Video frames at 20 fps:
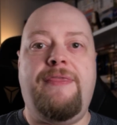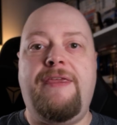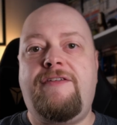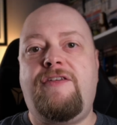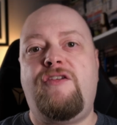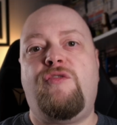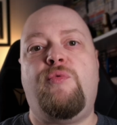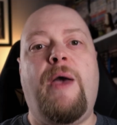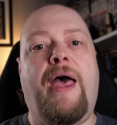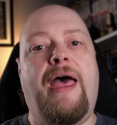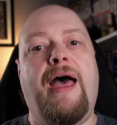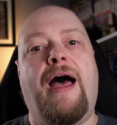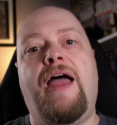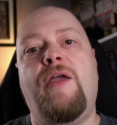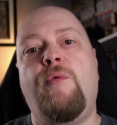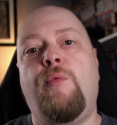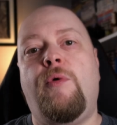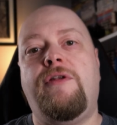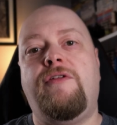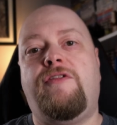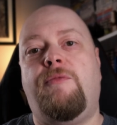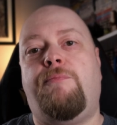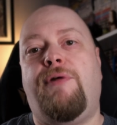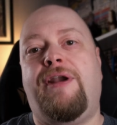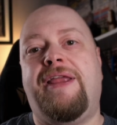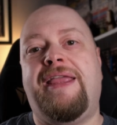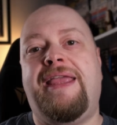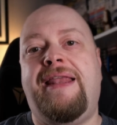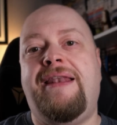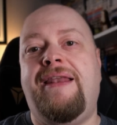this is where I want to
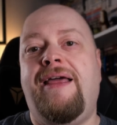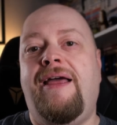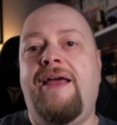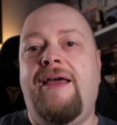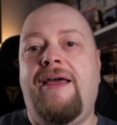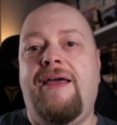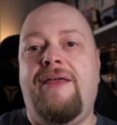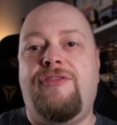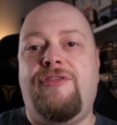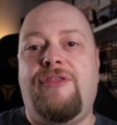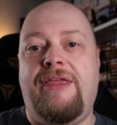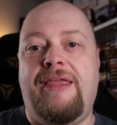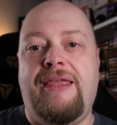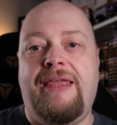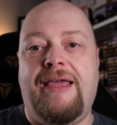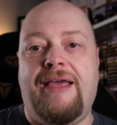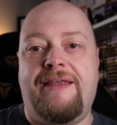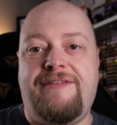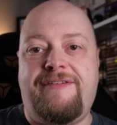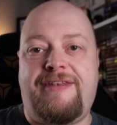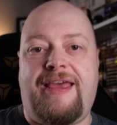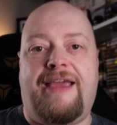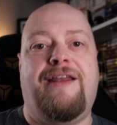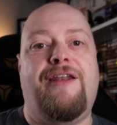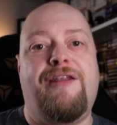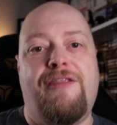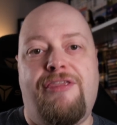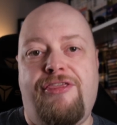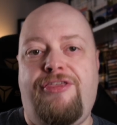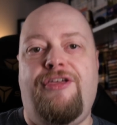bring in the
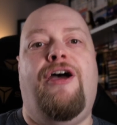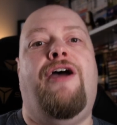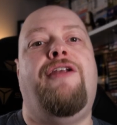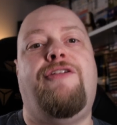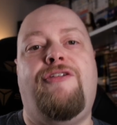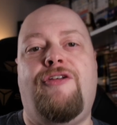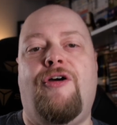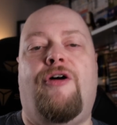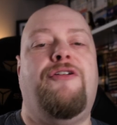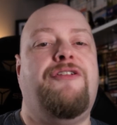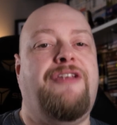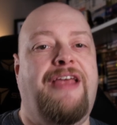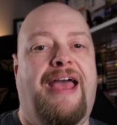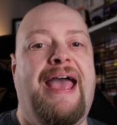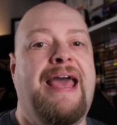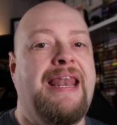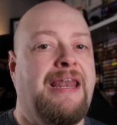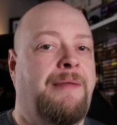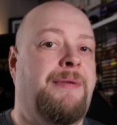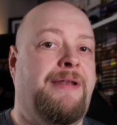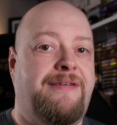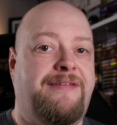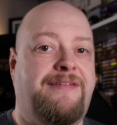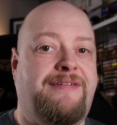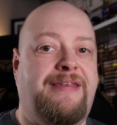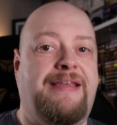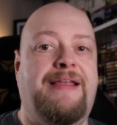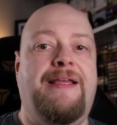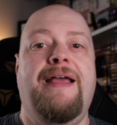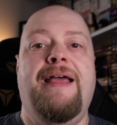second, third Doctor element.
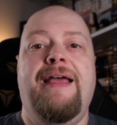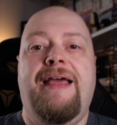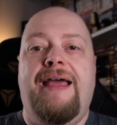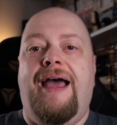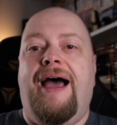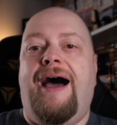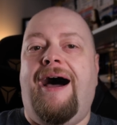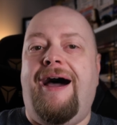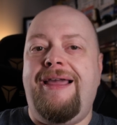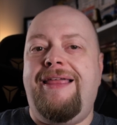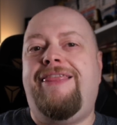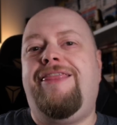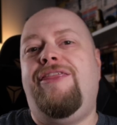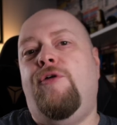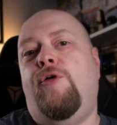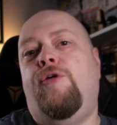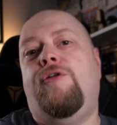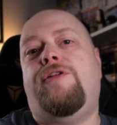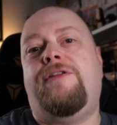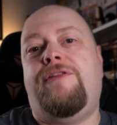See, I thought